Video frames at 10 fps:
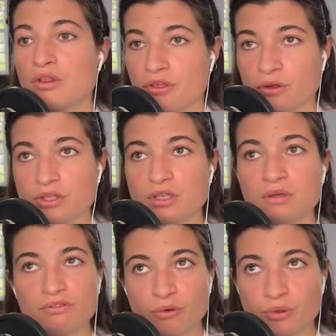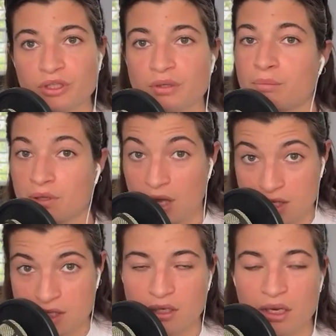30, 40
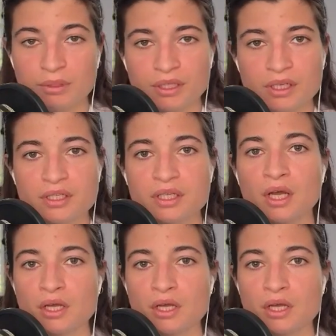plus kilometers,